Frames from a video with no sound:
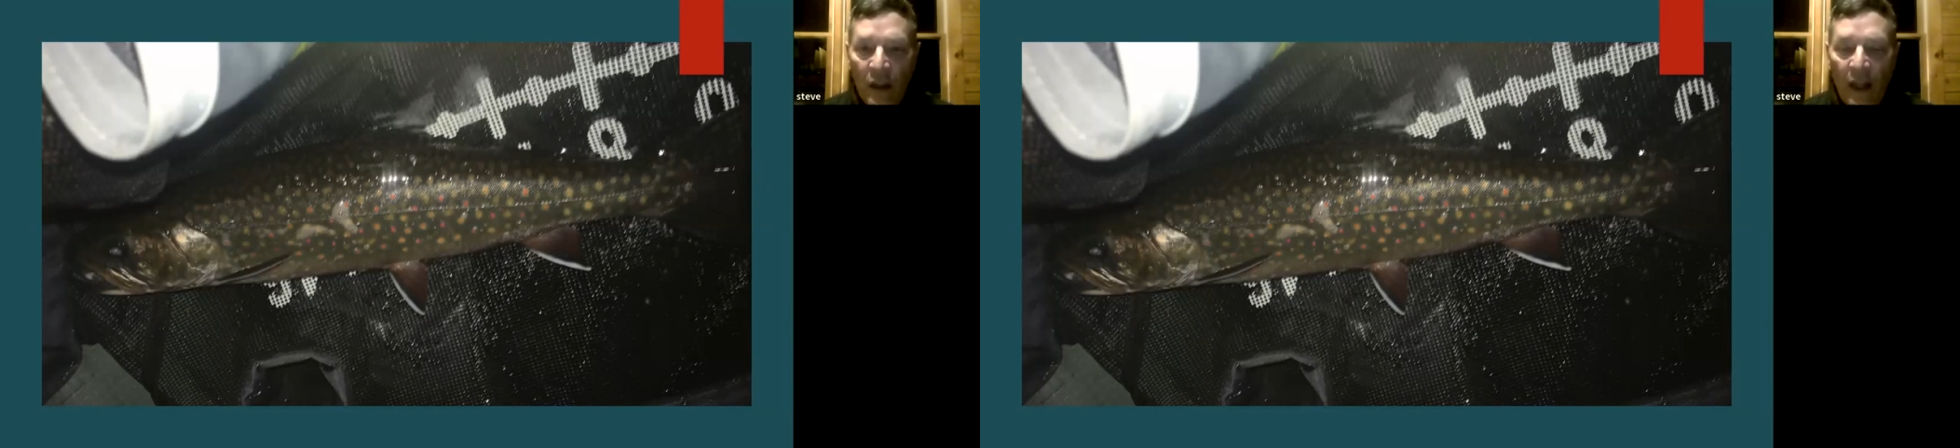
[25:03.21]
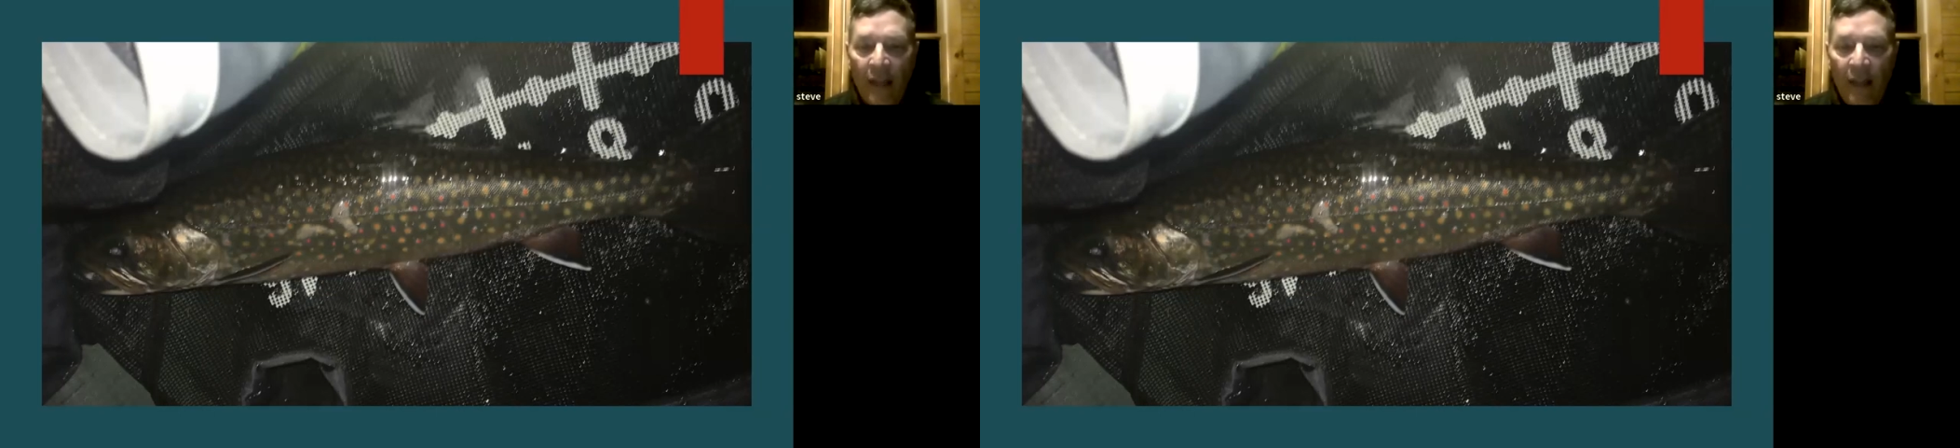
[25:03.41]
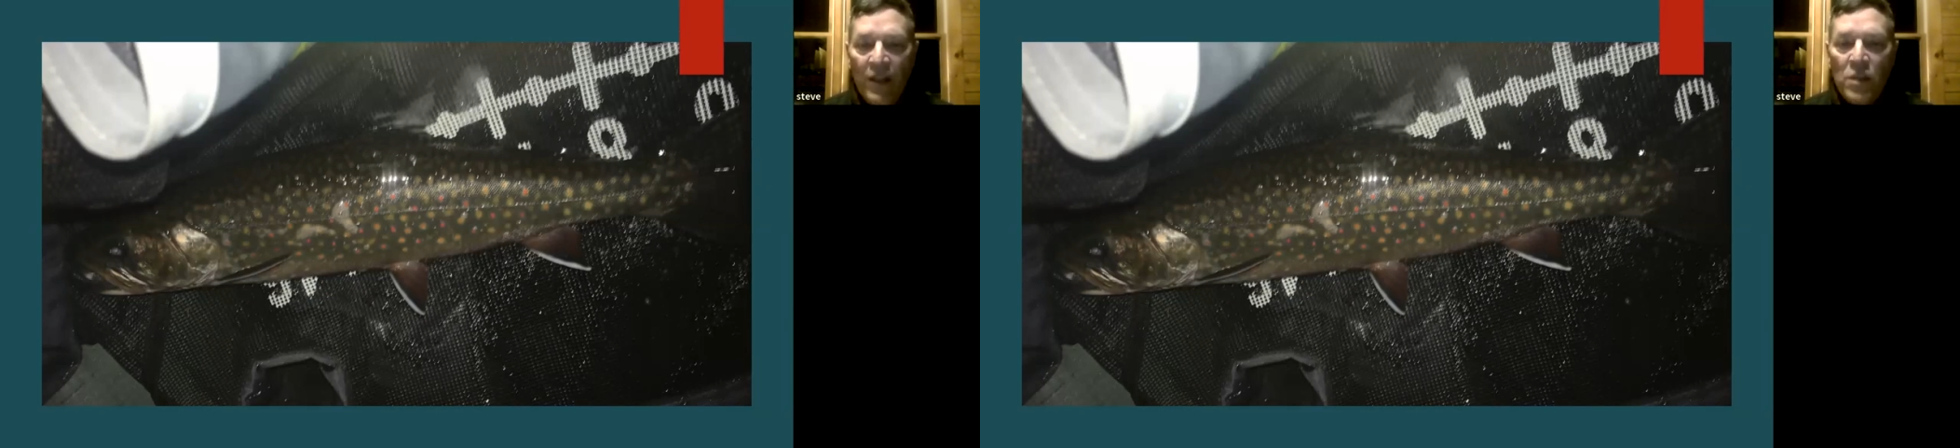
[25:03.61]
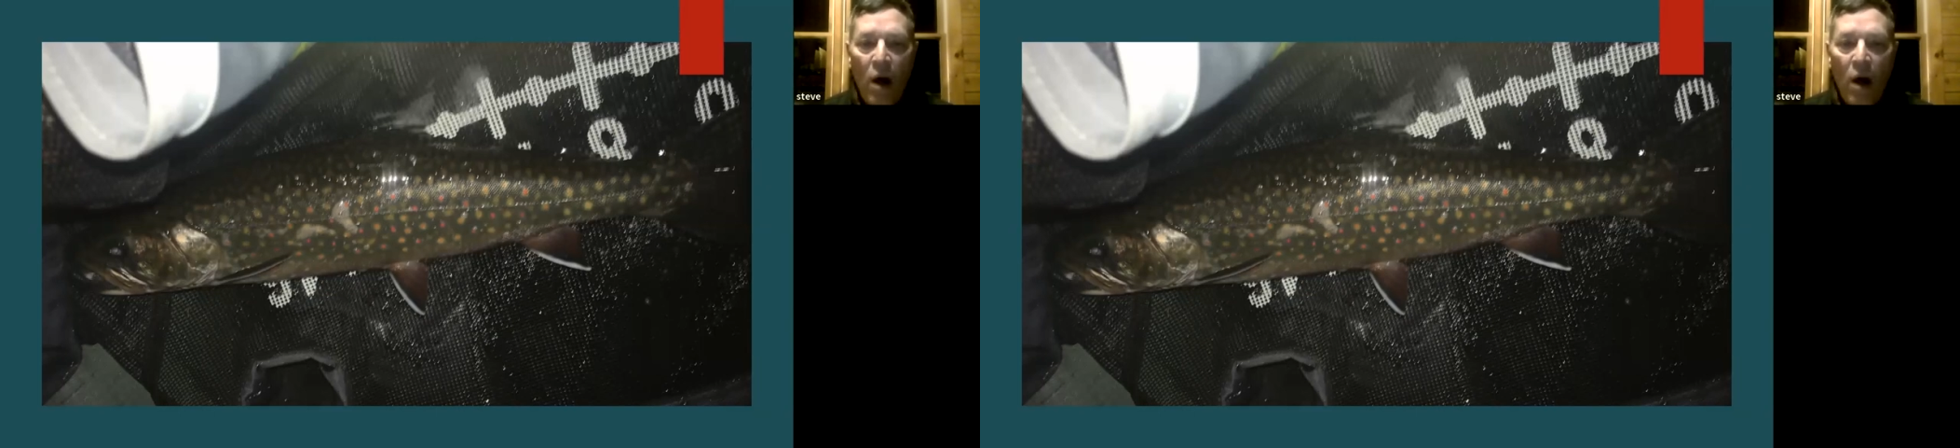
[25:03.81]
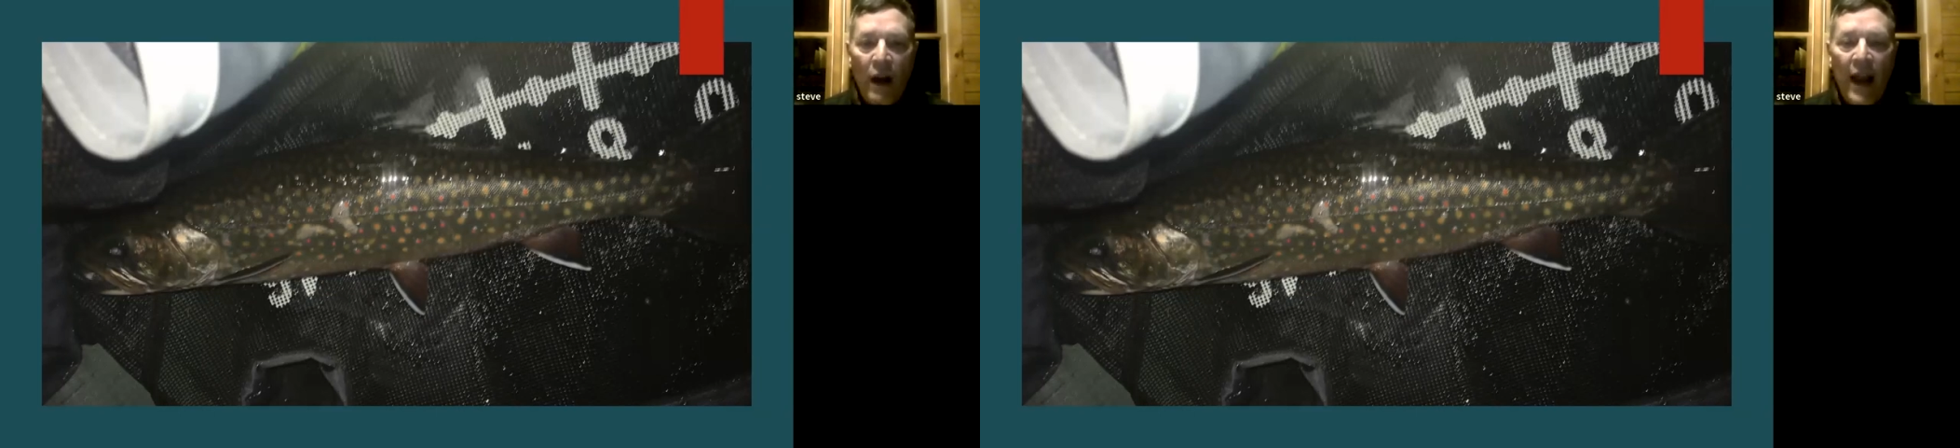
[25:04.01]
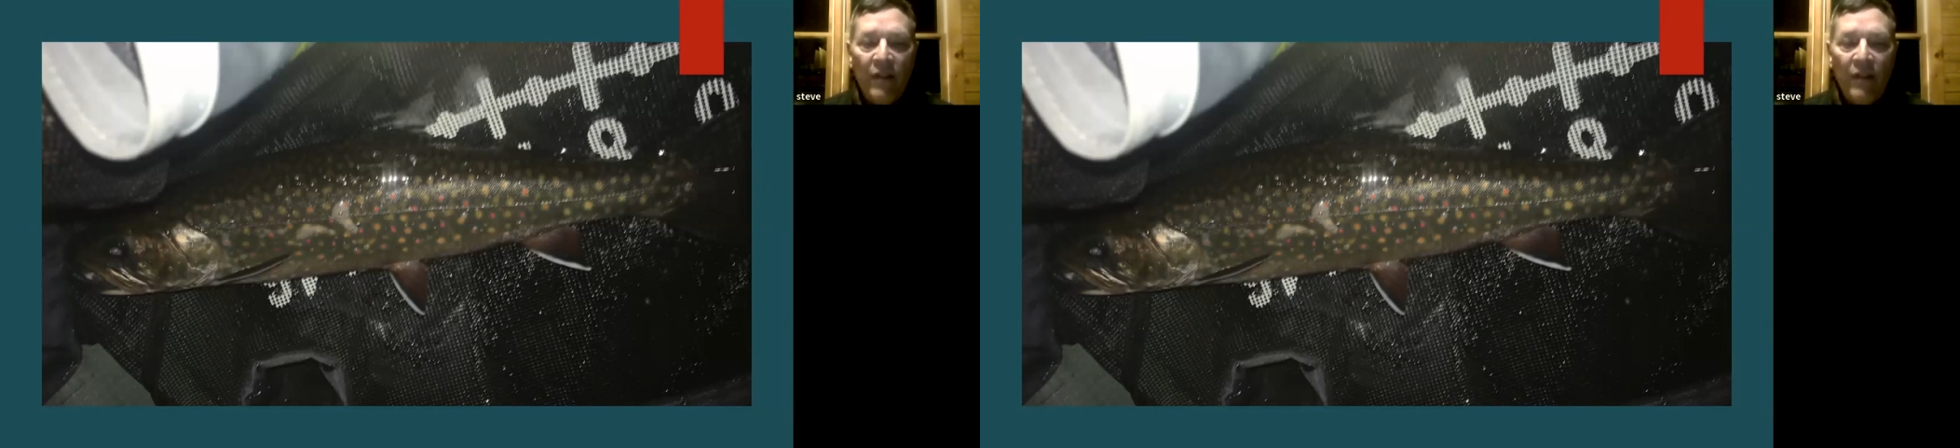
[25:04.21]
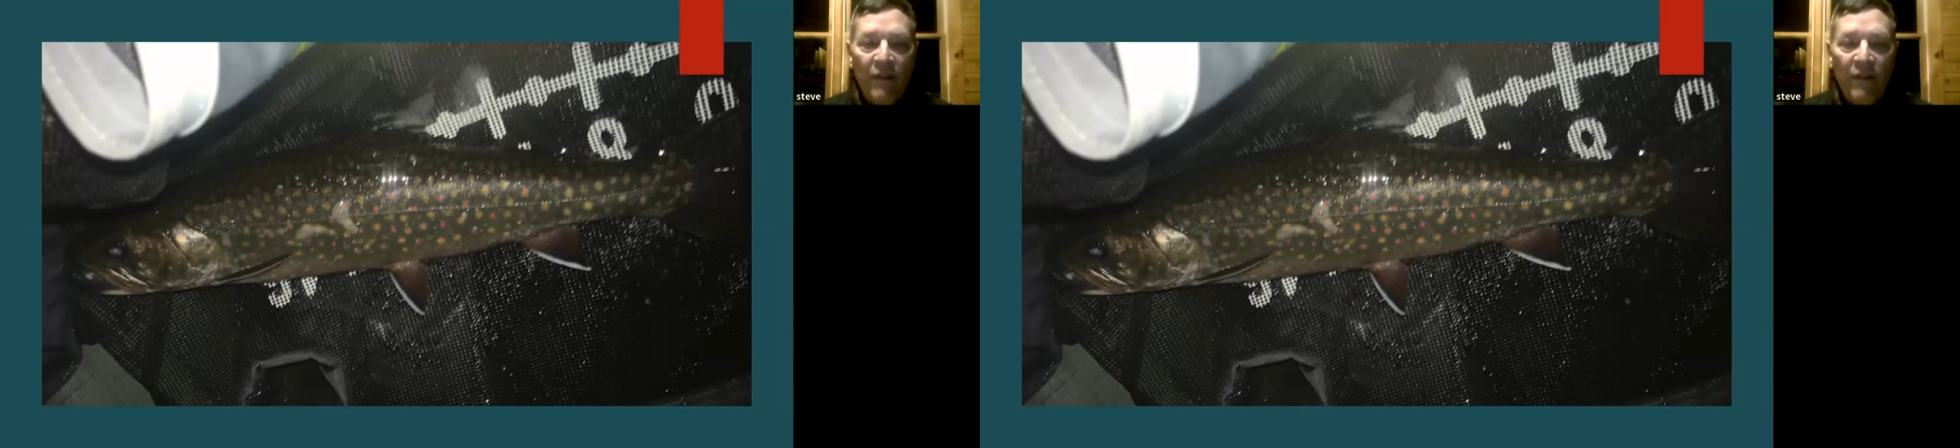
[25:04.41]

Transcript: And this pond has a